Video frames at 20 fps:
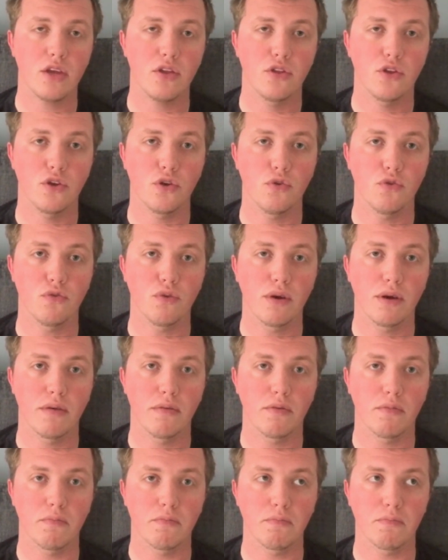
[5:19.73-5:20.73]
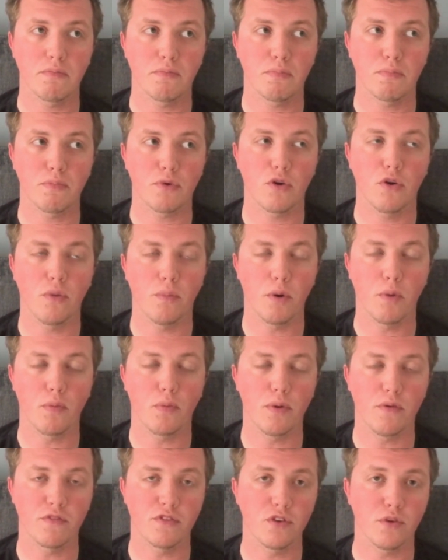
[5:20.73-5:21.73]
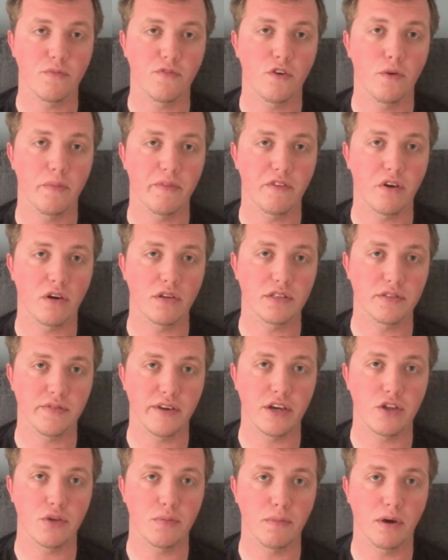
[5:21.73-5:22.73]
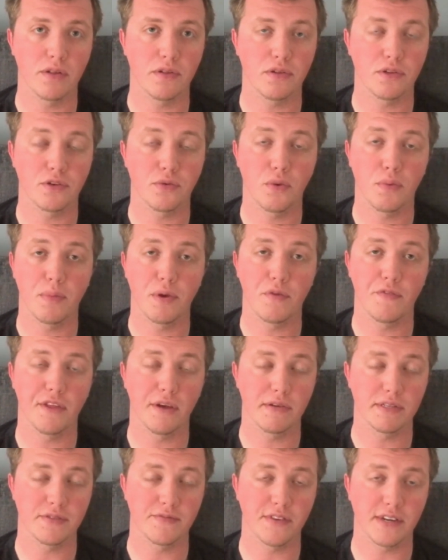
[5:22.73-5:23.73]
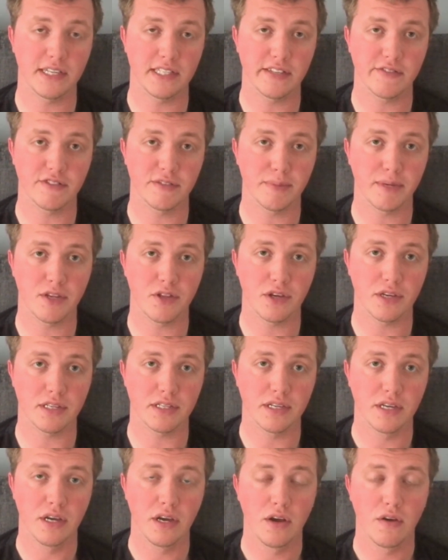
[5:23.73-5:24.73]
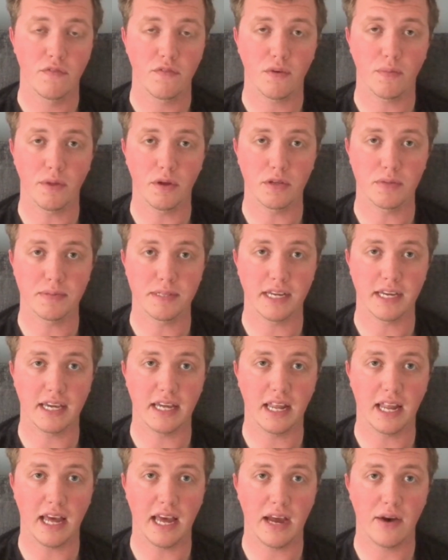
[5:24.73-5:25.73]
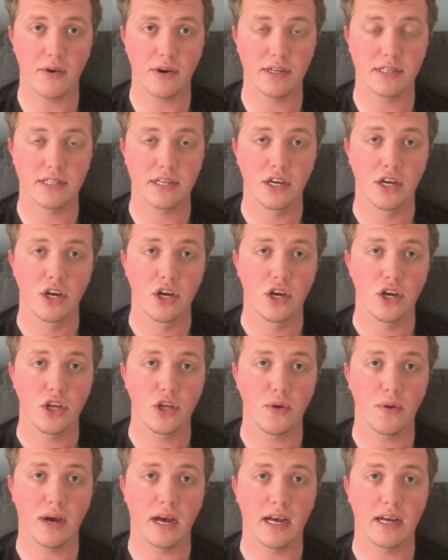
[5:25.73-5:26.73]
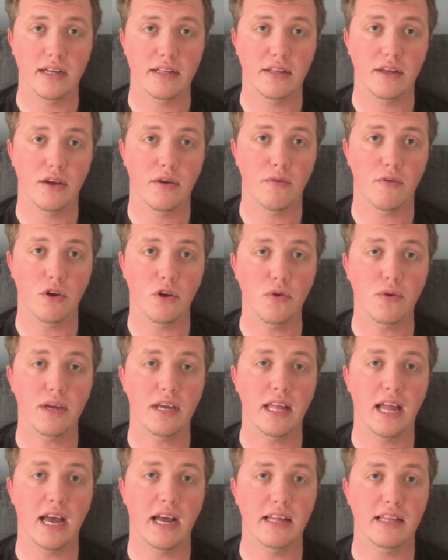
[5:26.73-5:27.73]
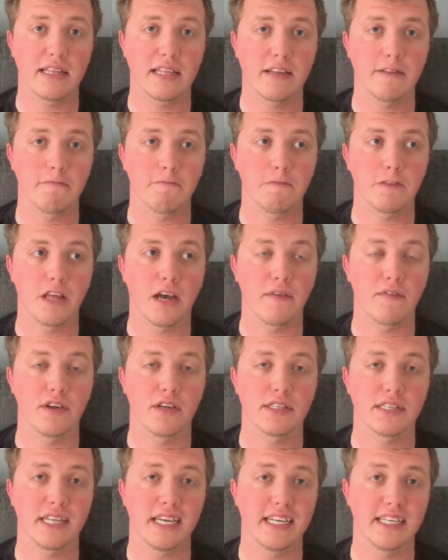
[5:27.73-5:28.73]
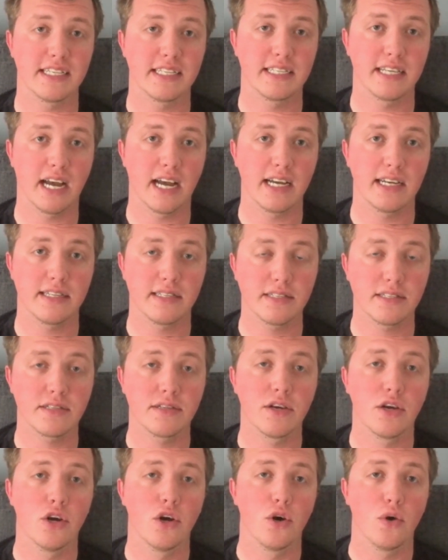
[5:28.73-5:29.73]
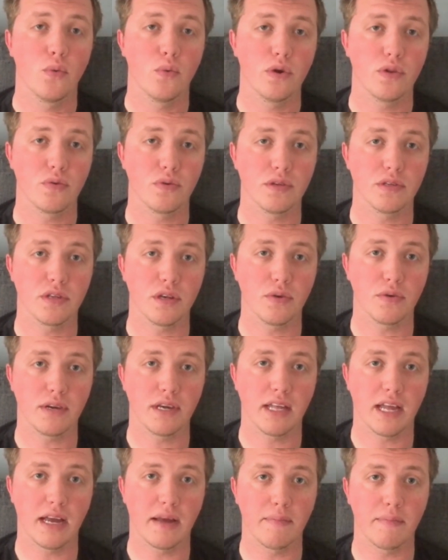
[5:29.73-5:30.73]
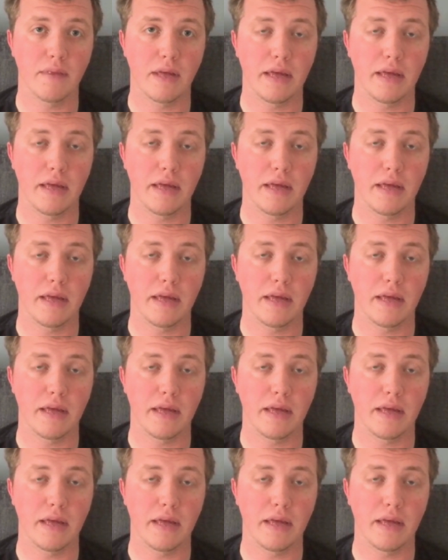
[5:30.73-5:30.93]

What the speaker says: to come up with some form of conservation model to remove those invasive species from those particular areas. You had looking at diversity in science, which was looking at